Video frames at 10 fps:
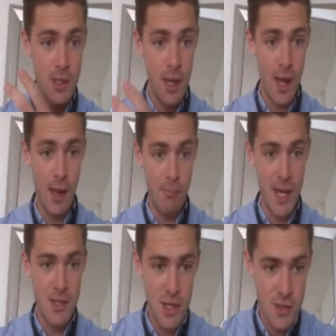
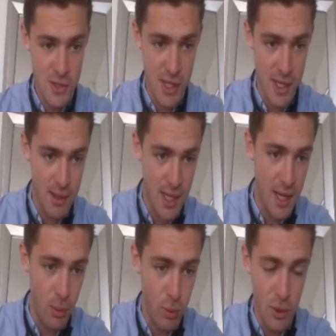as you can see
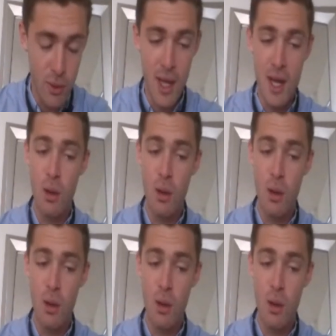in here, we're doing